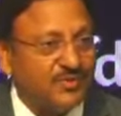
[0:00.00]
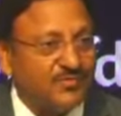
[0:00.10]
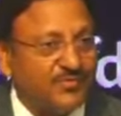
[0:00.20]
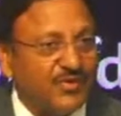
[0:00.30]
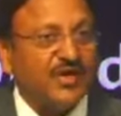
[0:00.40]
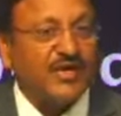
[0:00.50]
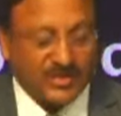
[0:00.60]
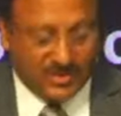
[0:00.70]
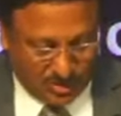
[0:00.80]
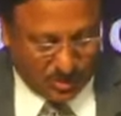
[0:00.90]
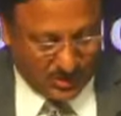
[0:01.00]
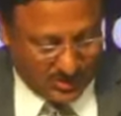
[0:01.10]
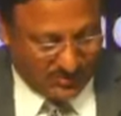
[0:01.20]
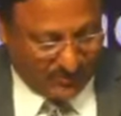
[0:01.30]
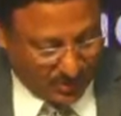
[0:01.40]
fakeness into this,
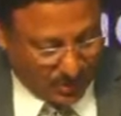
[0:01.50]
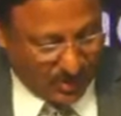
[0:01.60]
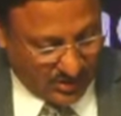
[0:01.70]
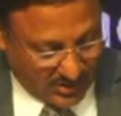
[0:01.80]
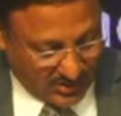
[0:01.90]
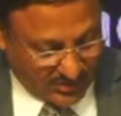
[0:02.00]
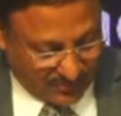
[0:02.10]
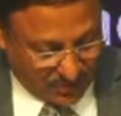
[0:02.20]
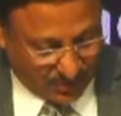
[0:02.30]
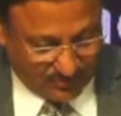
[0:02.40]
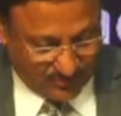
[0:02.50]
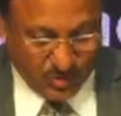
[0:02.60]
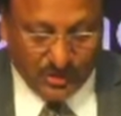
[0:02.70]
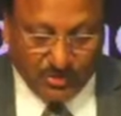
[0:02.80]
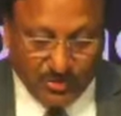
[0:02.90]
if at all there is a photo. So
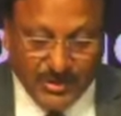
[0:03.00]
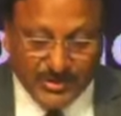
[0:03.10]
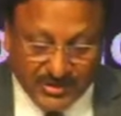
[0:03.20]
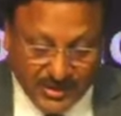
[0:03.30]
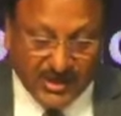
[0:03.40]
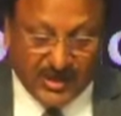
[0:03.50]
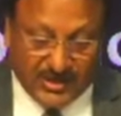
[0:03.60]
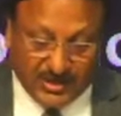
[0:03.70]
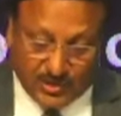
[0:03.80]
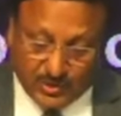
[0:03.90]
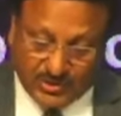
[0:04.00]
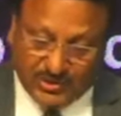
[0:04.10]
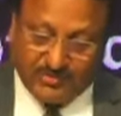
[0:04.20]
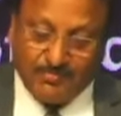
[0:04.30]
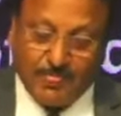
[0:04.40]
there would be a sticker attached to this.
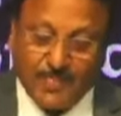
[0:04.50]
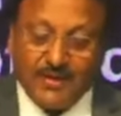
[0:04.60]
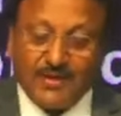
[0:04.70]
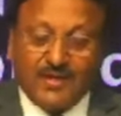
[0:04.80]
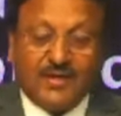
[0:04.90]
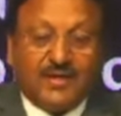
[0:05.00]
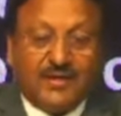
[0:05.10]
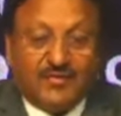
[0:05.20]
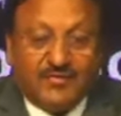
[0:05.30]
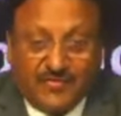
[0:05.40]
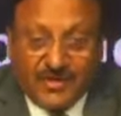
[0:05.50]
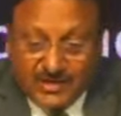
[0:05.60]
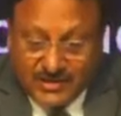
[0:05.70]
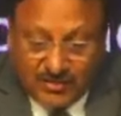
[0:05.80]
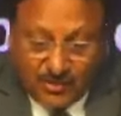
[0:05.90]

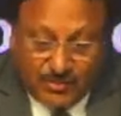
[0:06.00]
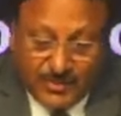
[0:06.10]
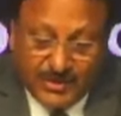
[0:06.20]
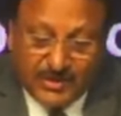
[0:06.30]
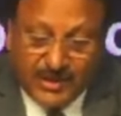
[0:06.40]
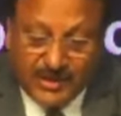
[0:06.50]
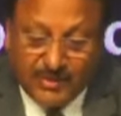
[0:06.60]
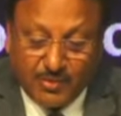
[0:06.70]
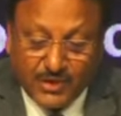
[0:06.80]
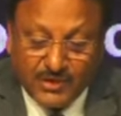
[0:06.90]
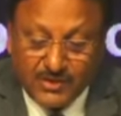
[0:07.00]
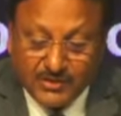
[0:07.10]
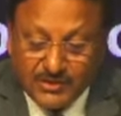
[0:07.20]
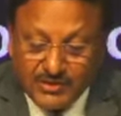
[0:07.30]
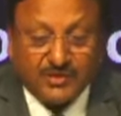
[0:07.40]
Friends, there would be
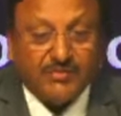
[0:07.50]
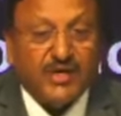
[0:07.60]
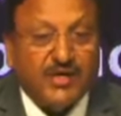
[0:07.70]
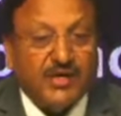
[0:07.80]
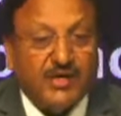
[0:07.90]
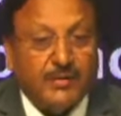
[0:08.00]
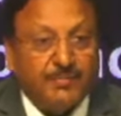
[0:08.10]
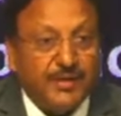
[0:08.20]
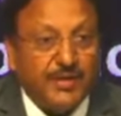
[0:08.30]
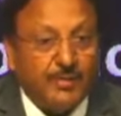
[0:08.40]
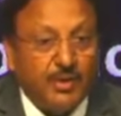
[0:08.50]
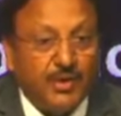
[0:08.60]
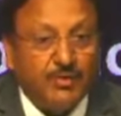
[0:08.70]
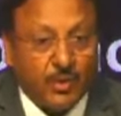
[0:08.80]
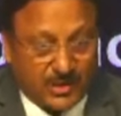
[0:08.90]
31,700
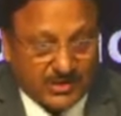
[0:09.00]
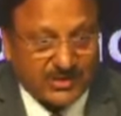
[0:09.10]
PWD voters.